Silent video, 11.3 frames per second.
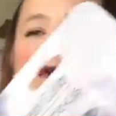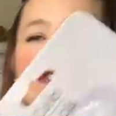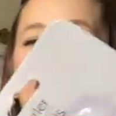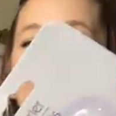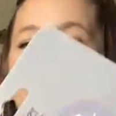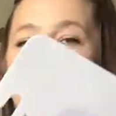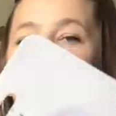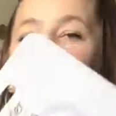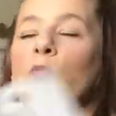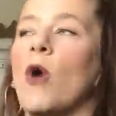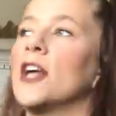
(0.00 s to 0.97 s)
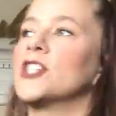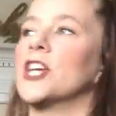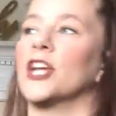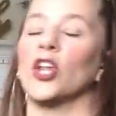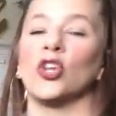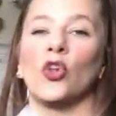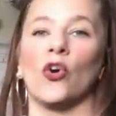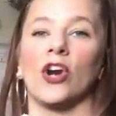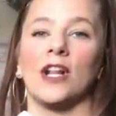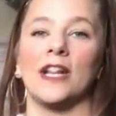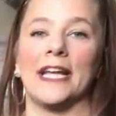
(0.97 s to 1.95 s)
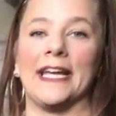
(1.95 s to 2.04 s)
I was actually watching
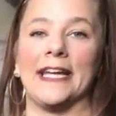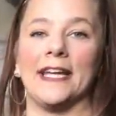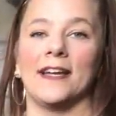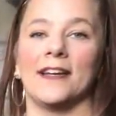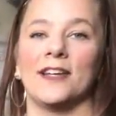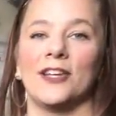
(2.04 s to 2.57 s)
Laura Lee.